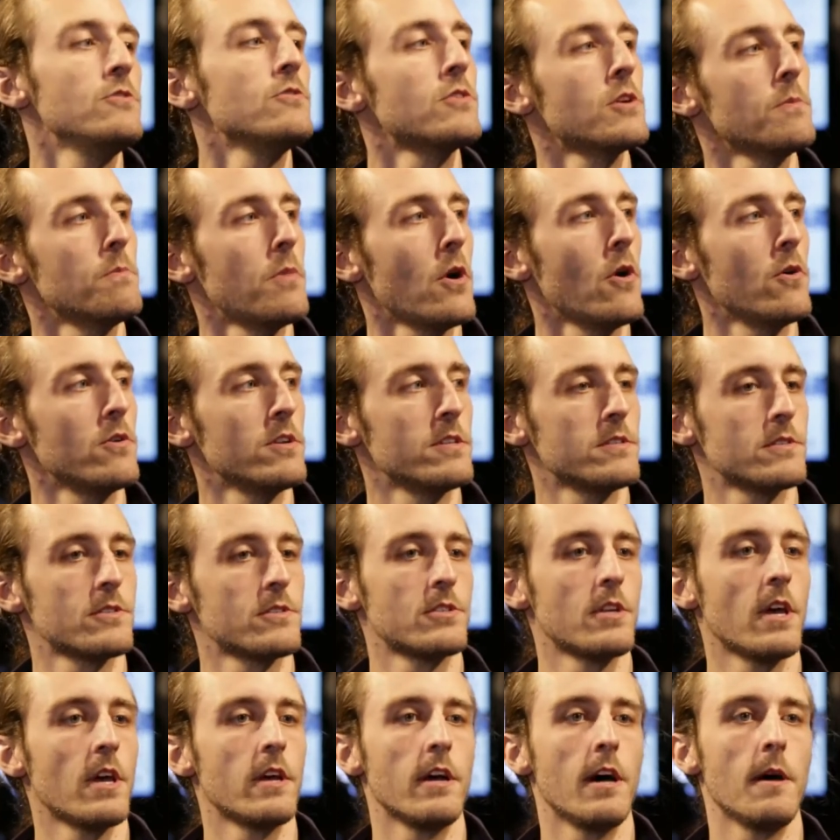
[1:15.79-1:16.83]
new components
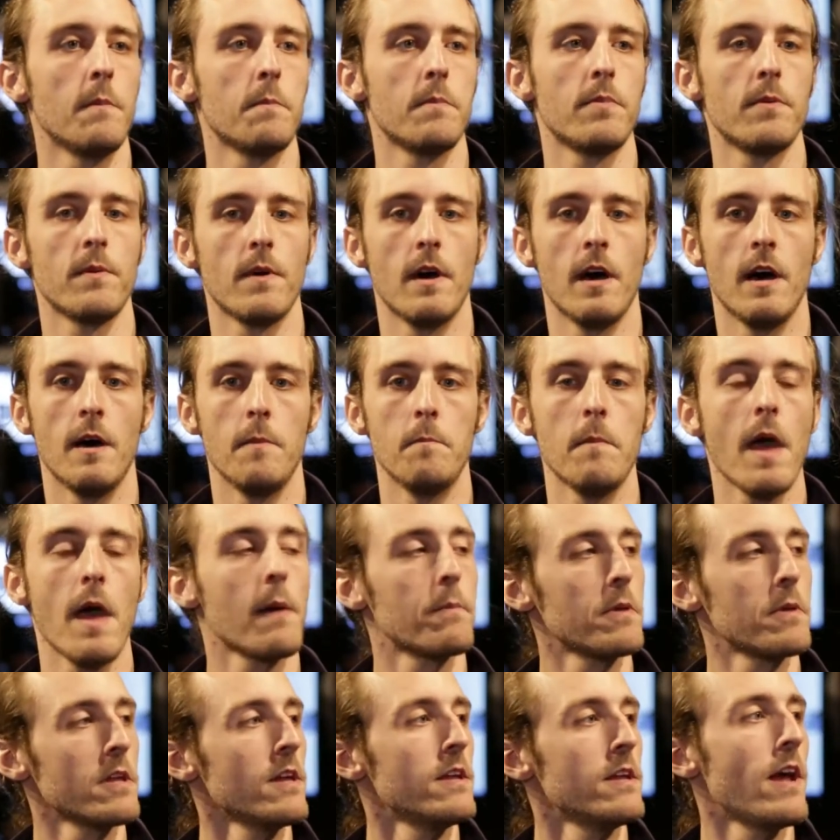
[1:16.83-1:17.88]
set up,
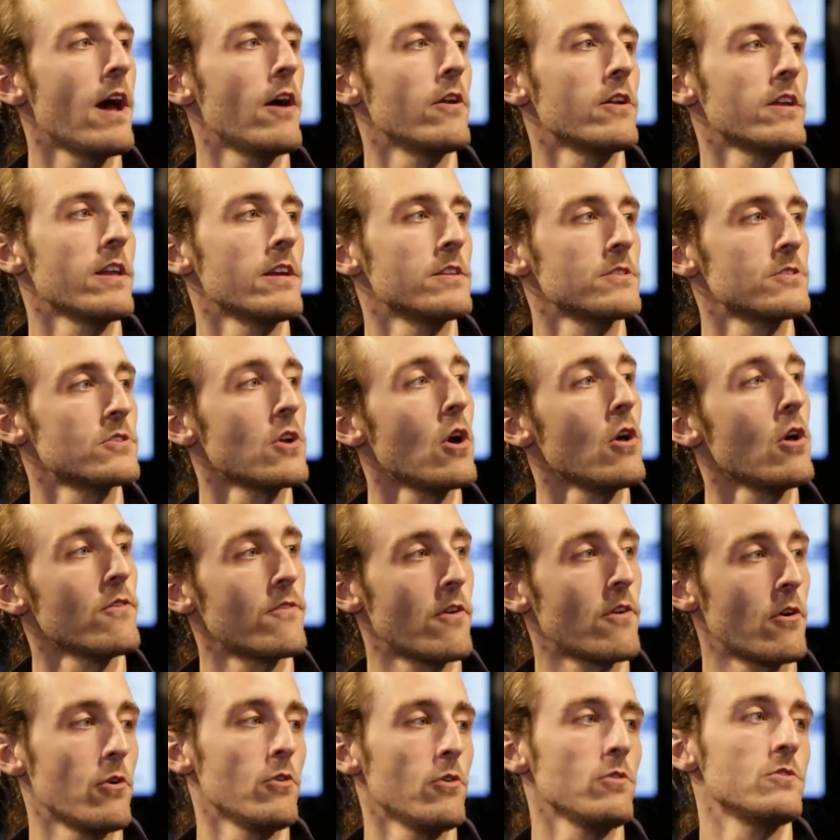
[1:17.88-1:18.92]
mapping it out against all of
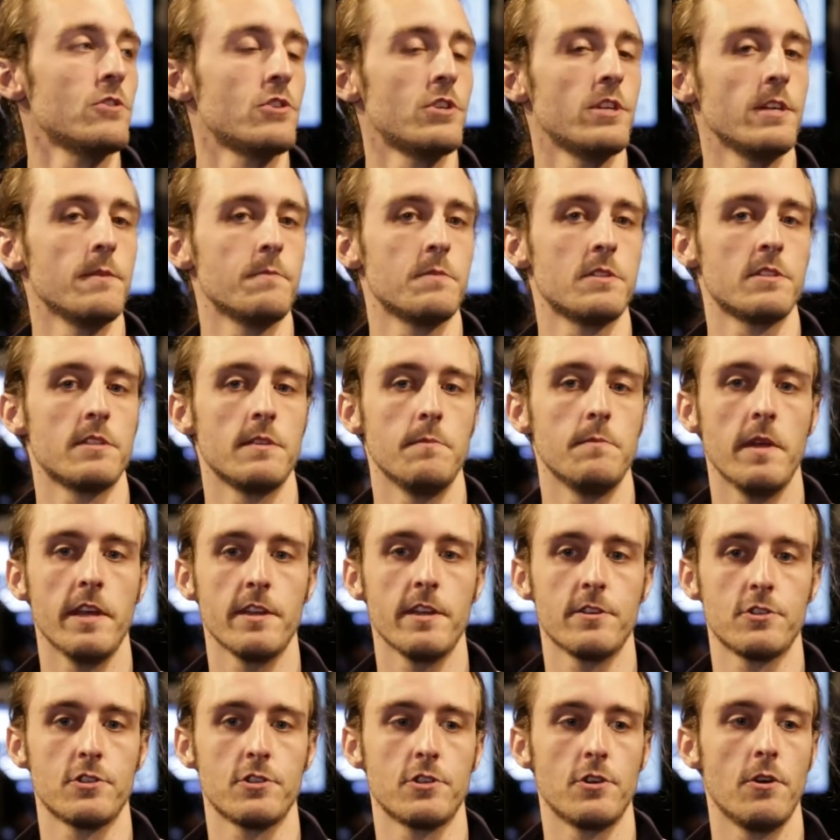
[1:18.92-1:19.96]
our old ships to
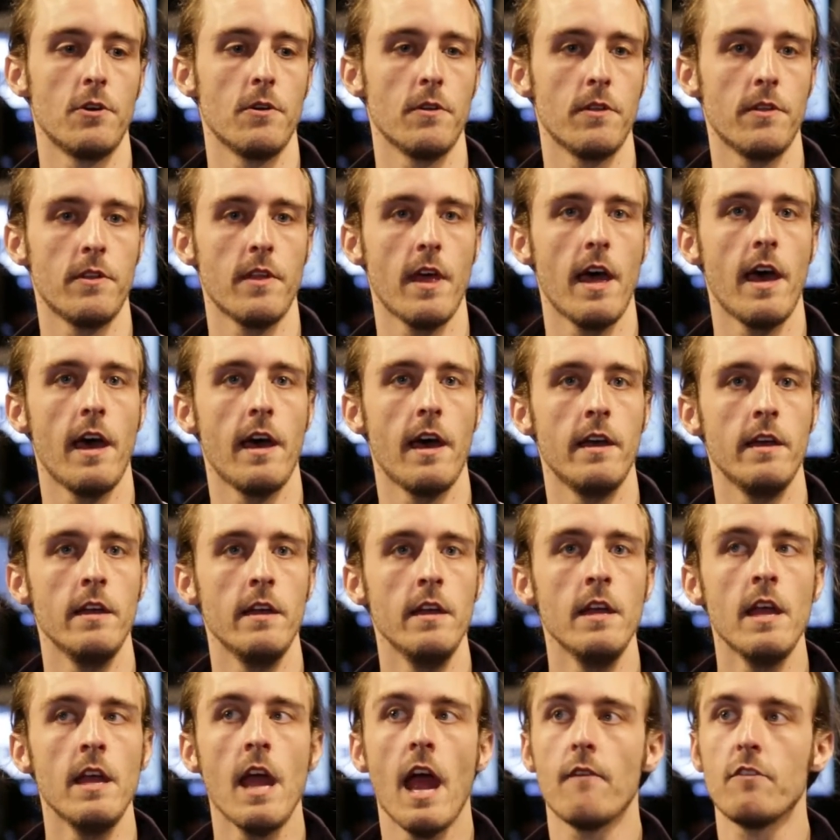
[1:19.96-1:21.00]
make sure that
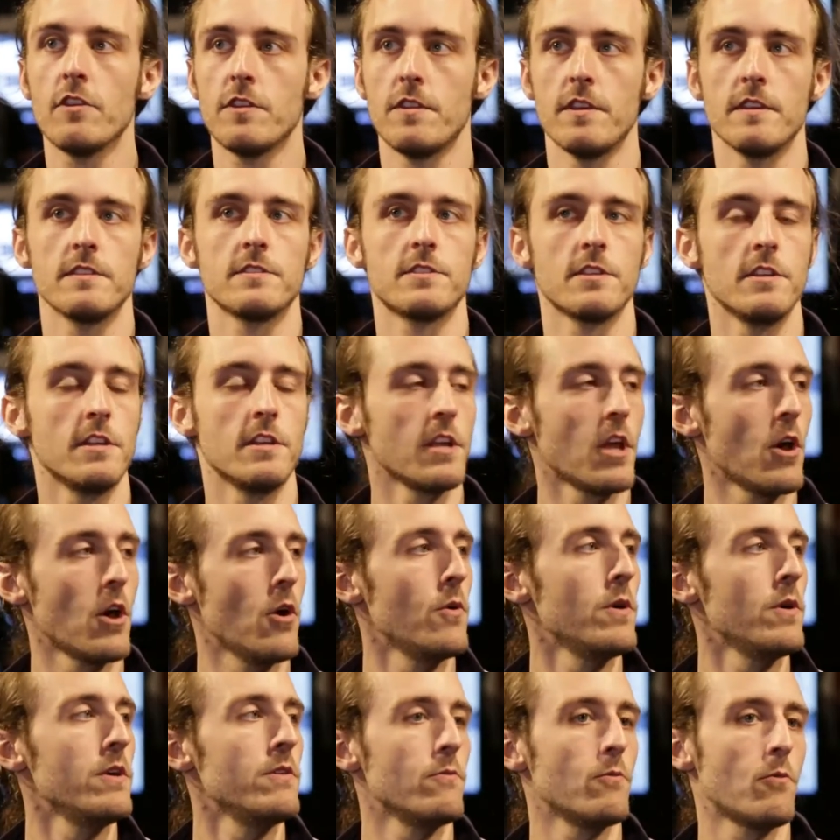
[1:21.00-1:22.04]
everything's going to
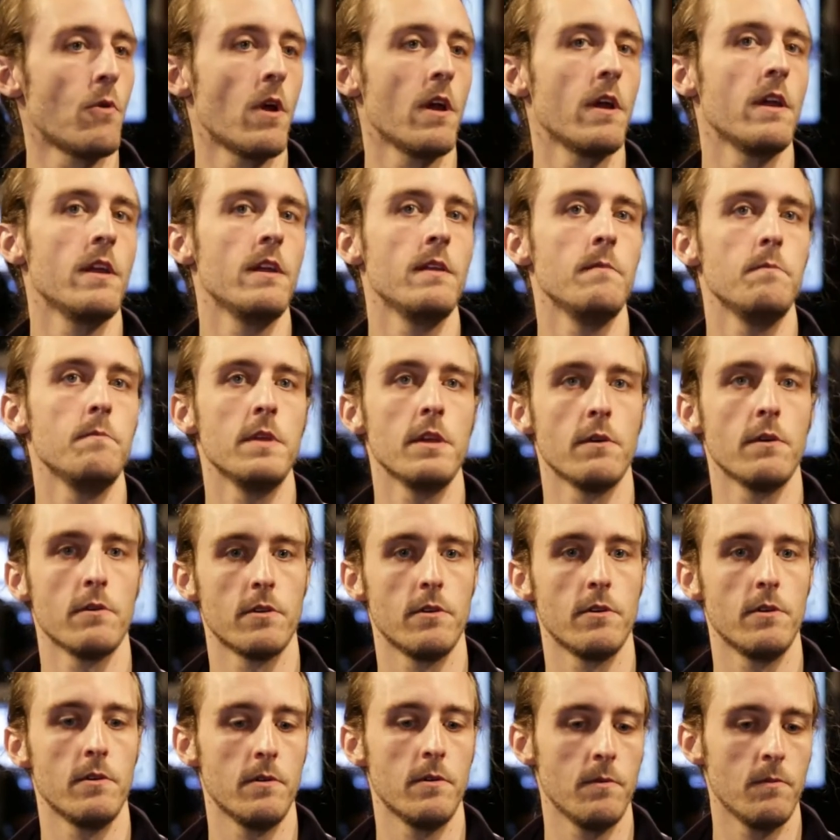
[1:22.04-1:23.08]
go in right, be able
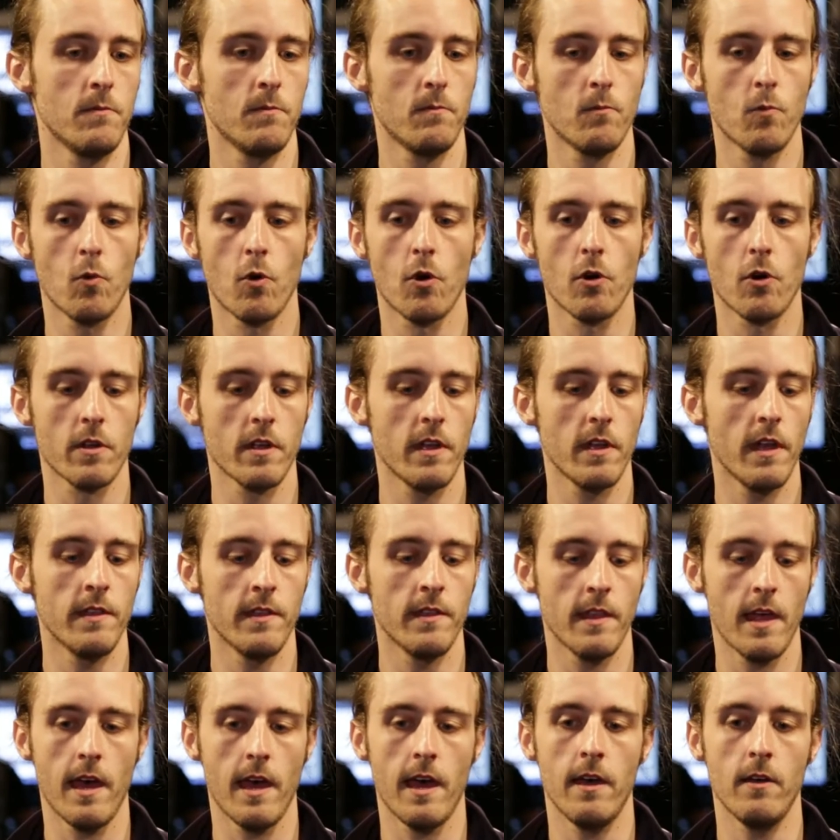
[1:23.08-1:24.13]
to work,
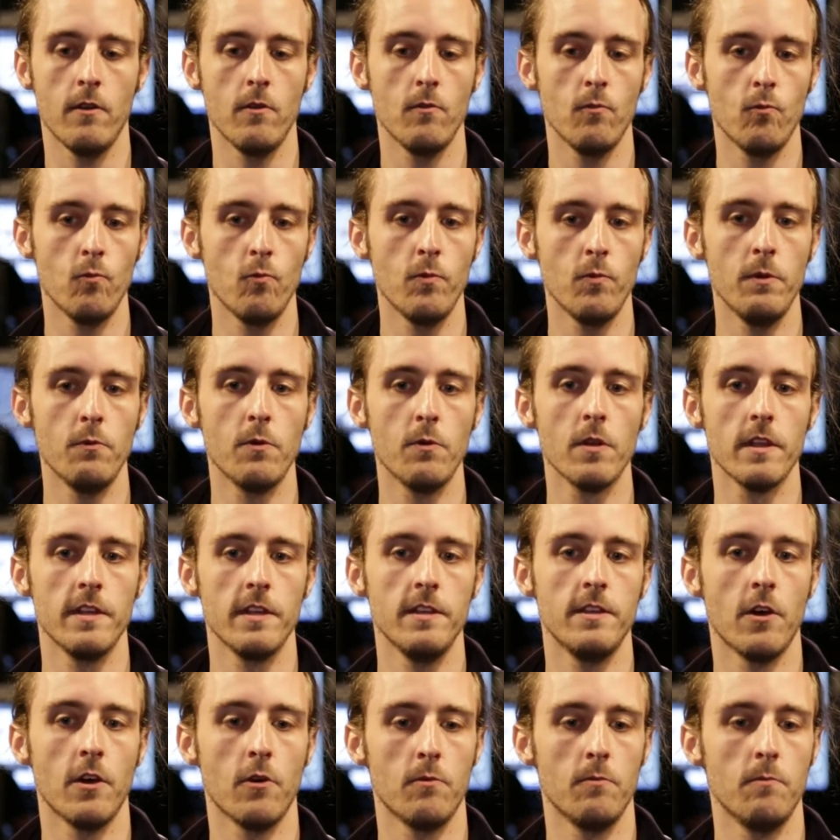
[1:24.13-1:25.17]
and that we really
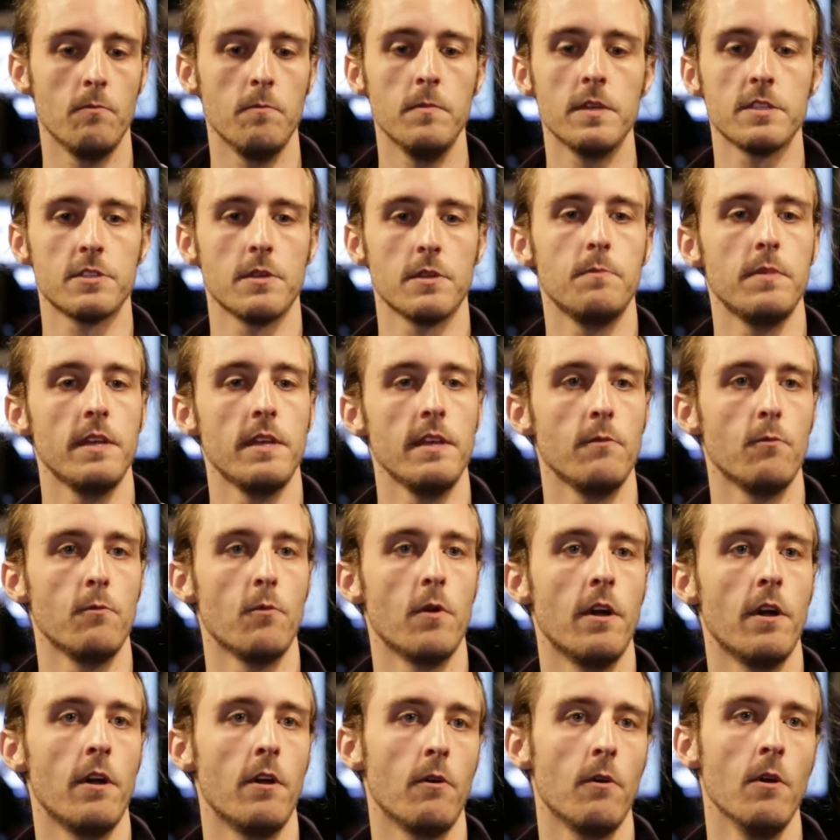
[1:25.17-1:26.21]
don't miss a beat
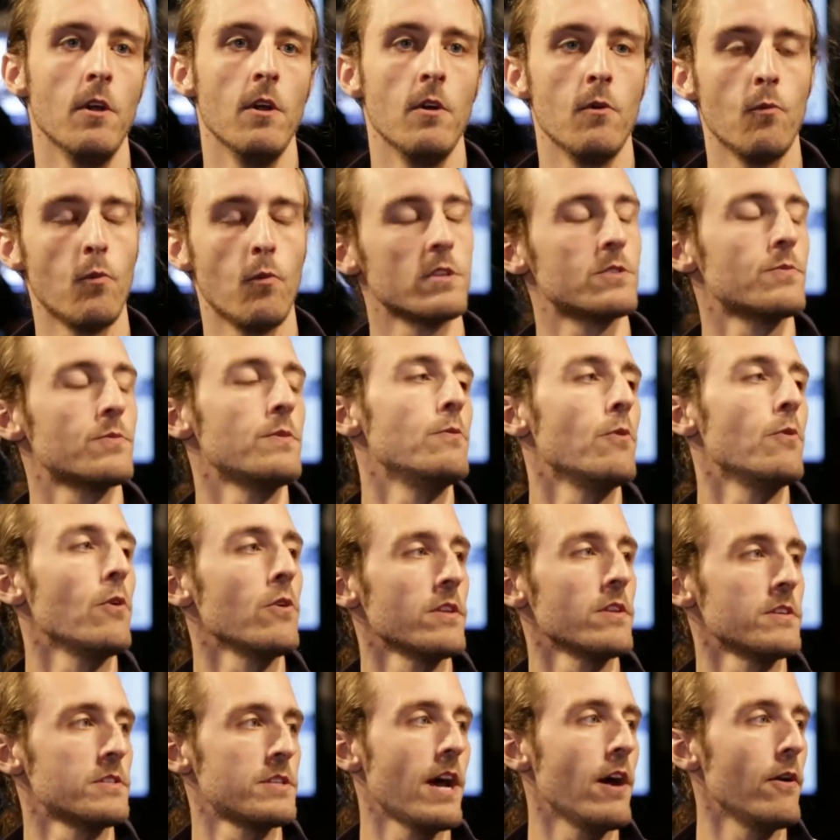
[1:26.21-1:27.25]
where once we roll
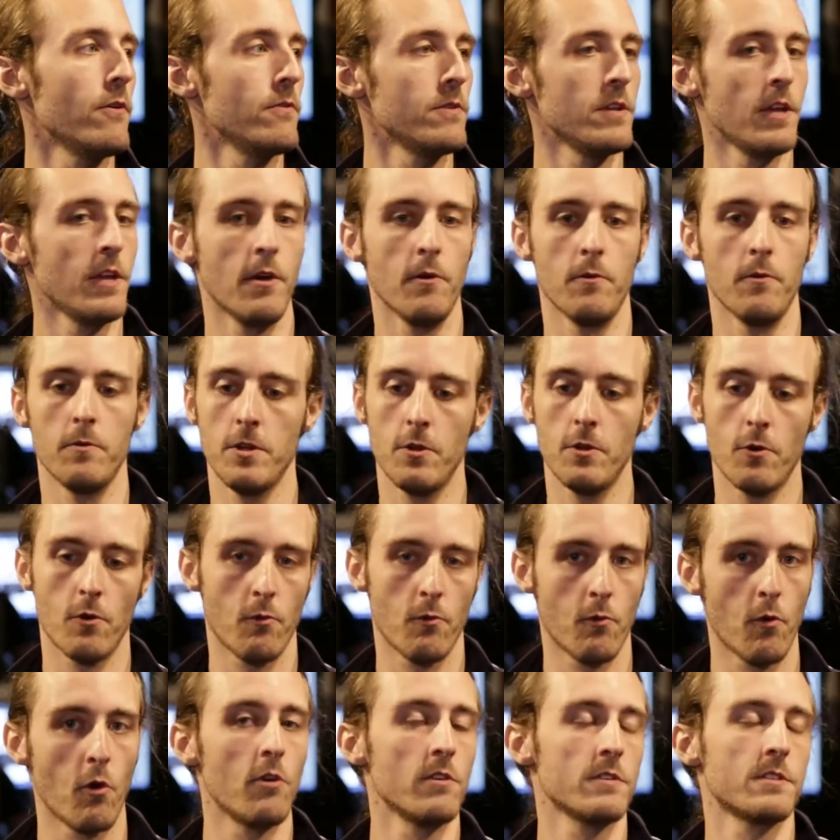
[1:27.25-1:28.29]
this out, your
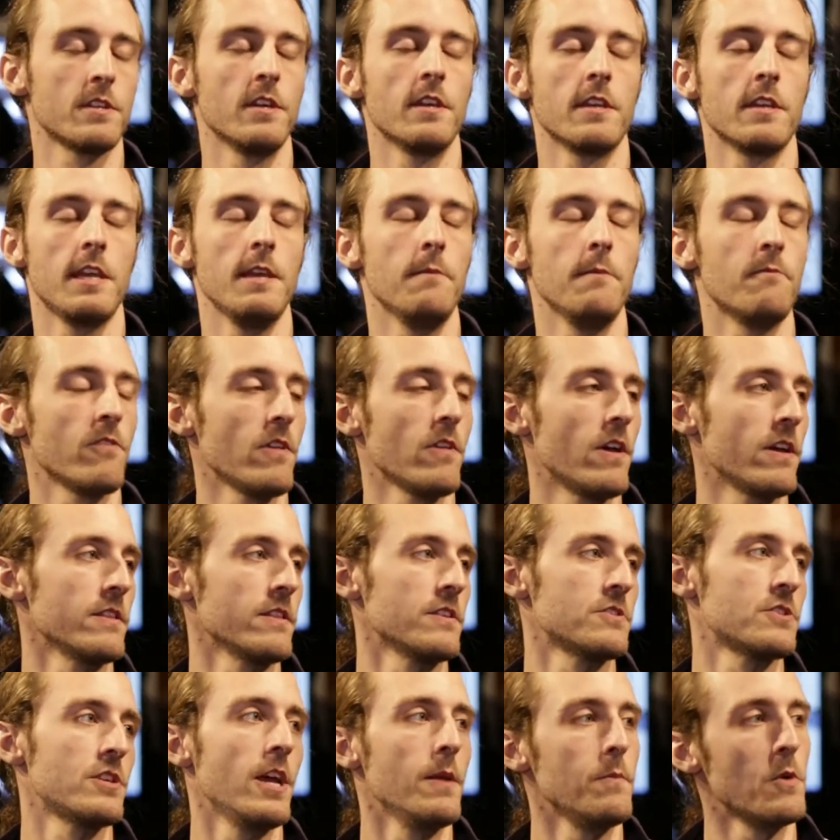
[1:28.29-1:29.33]
Aurora is going to keep flying
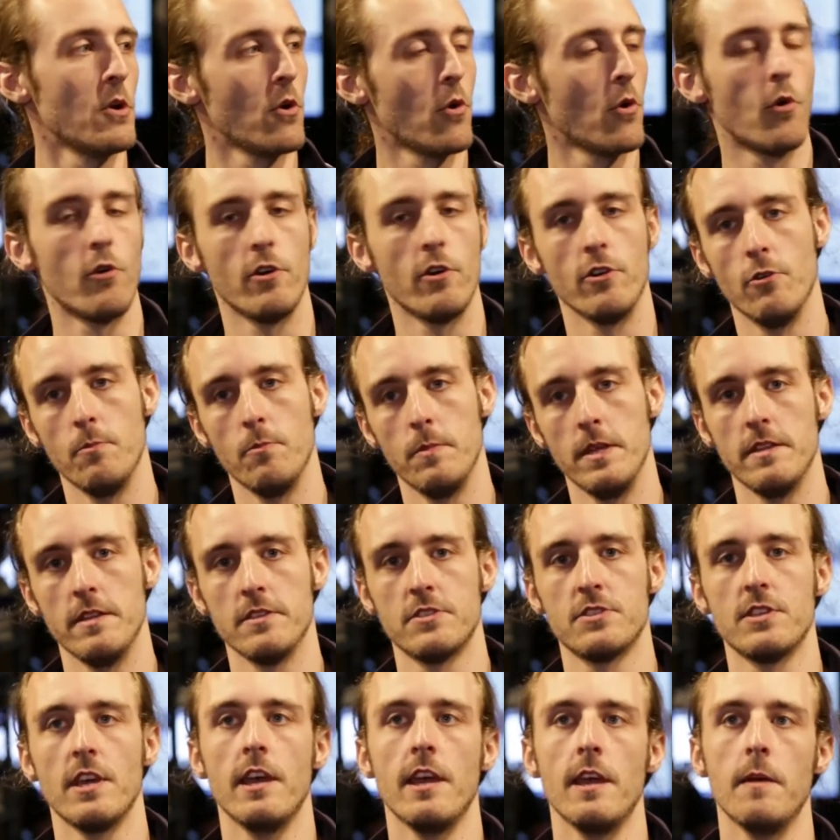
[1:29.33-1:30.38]
the same, your Hornet will be the
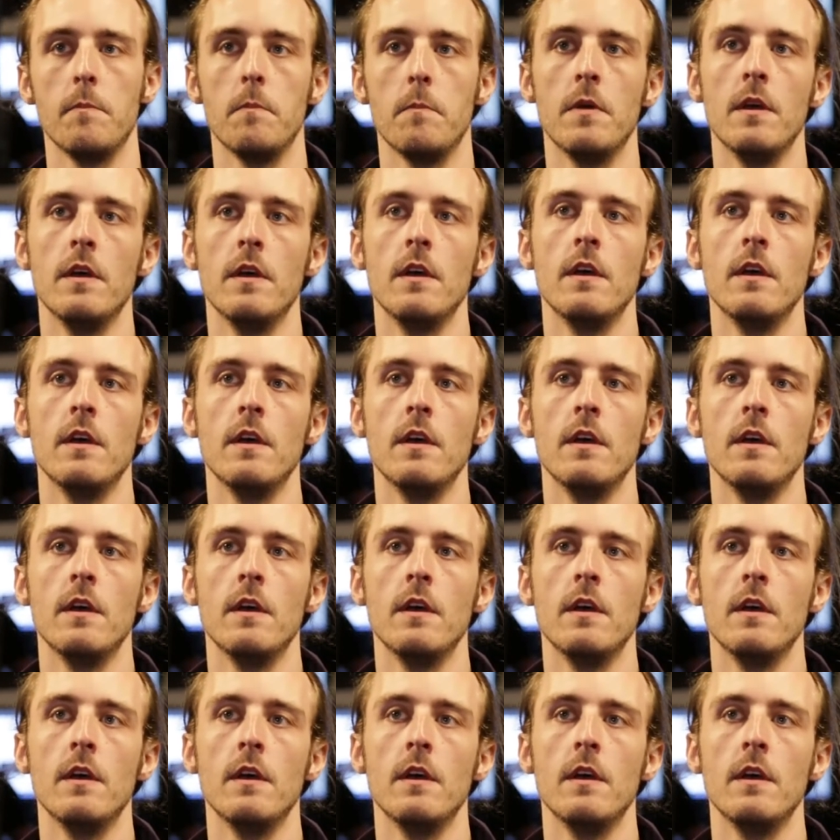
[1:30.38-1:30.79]
same,